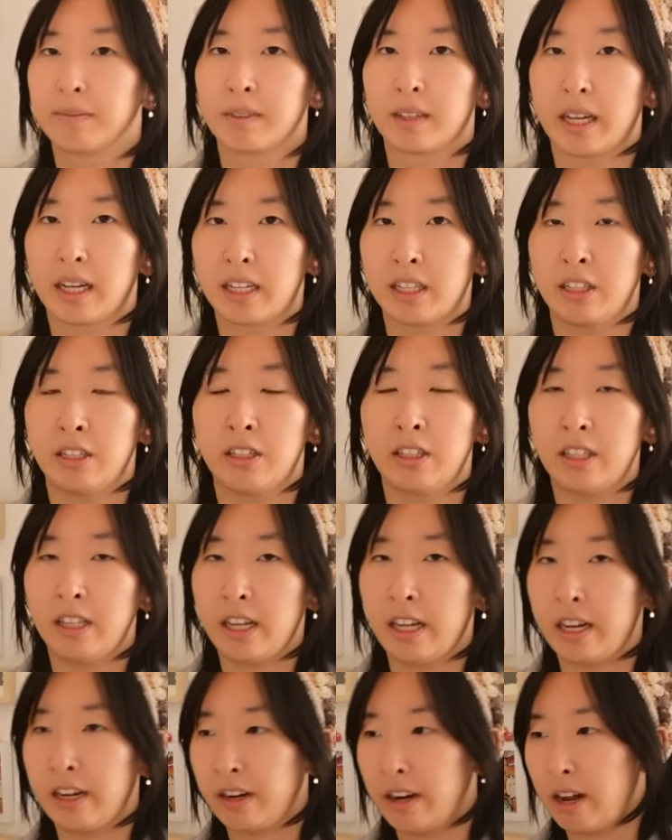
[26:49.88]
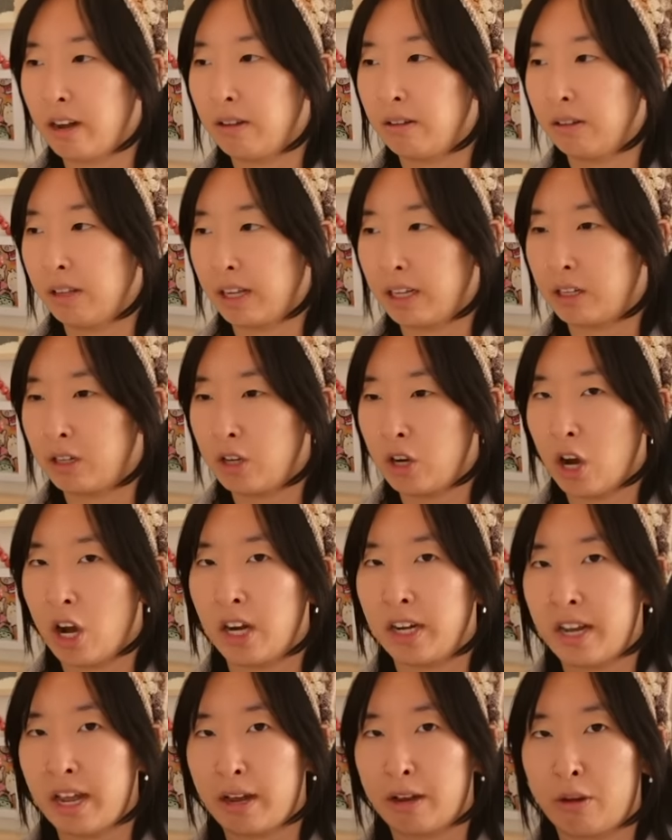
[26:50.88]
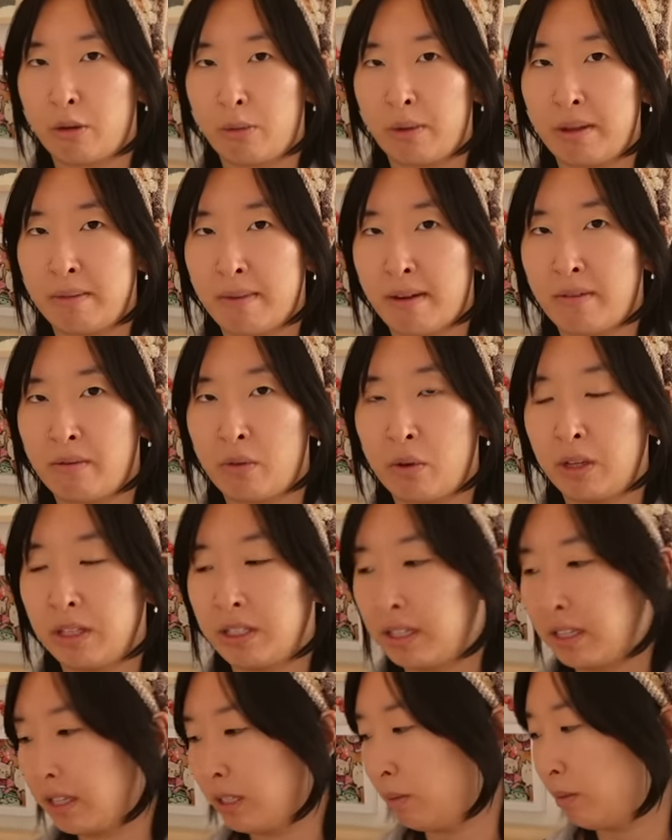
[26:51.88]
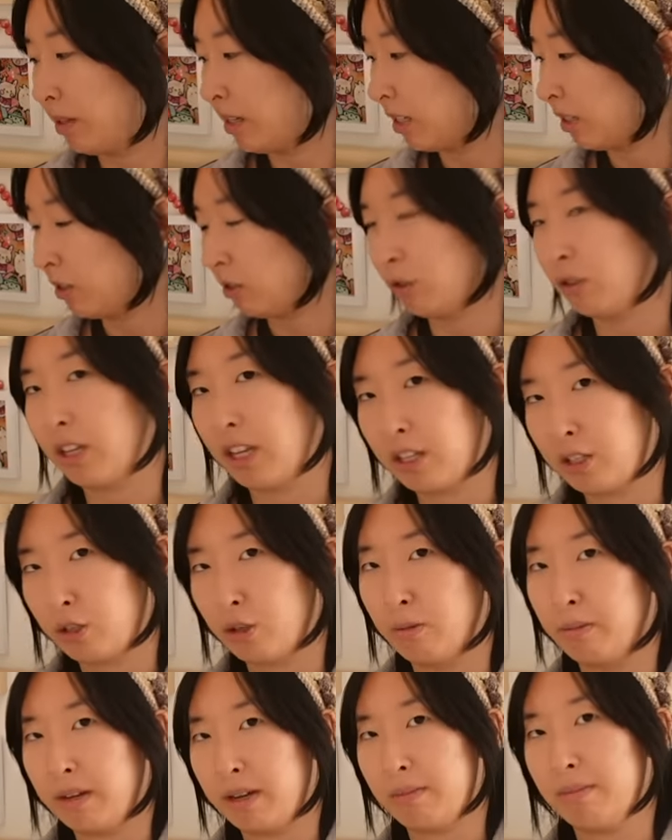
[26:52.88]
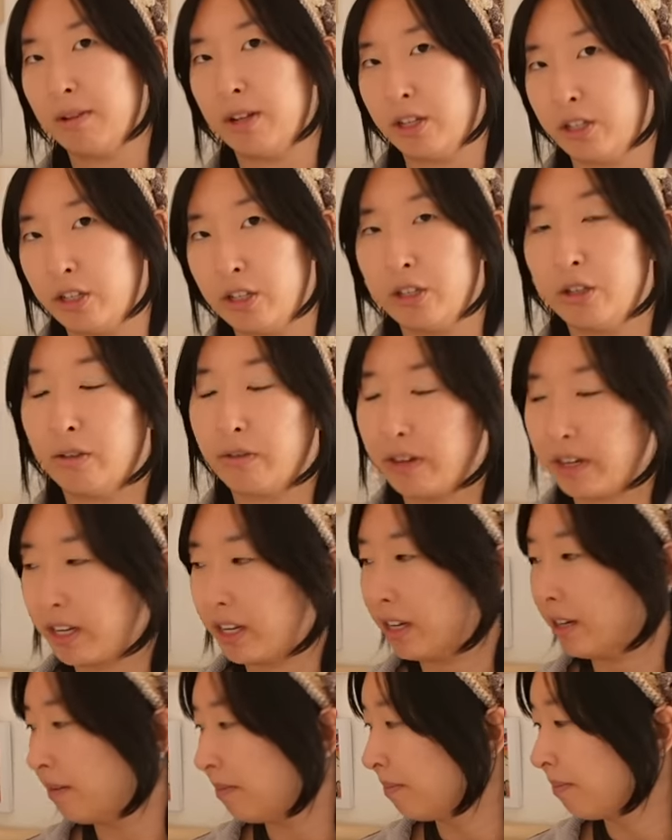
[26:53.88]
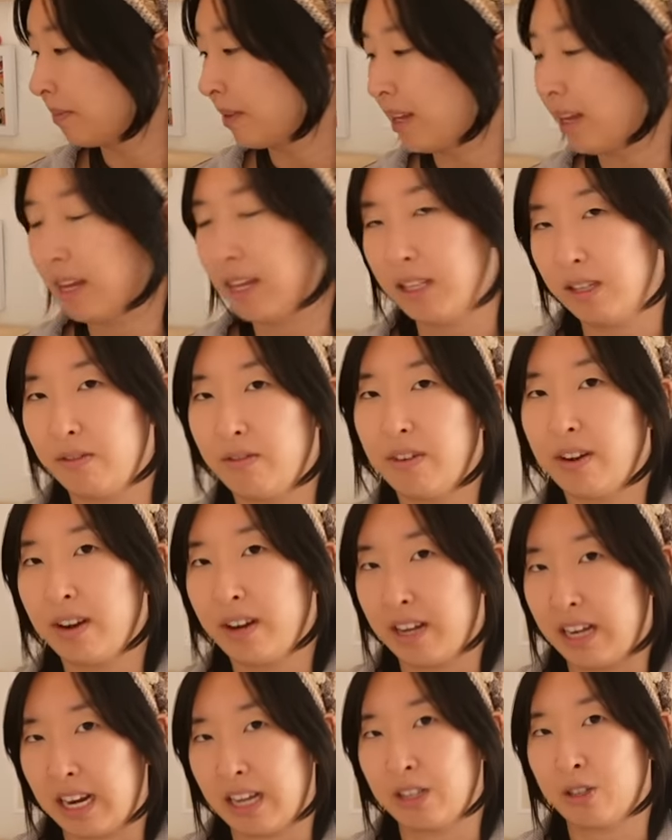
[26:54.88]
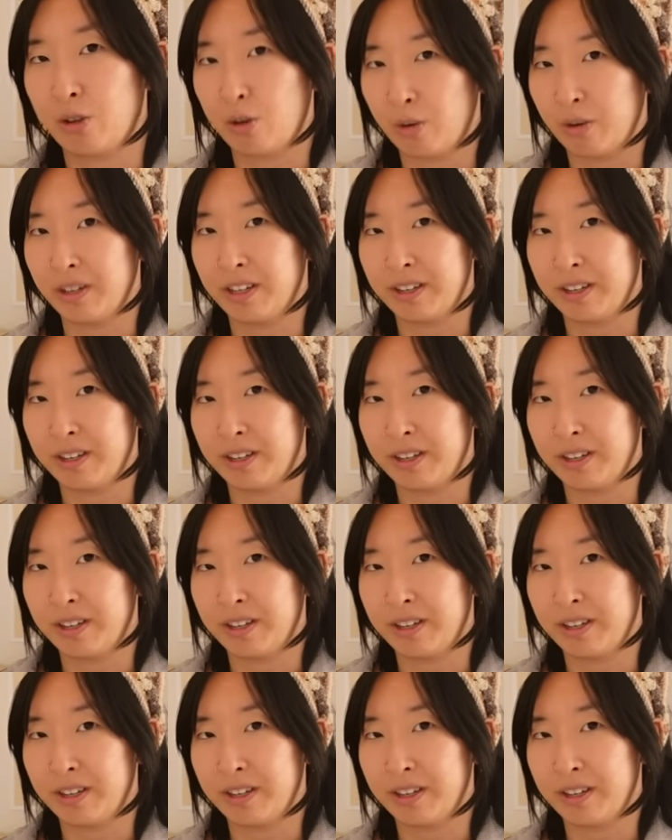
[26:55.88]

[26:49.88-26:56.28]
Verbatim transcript: I can literally hear how like non-echoey my voice is because there's like so many plushies over here. It's a very nice corner.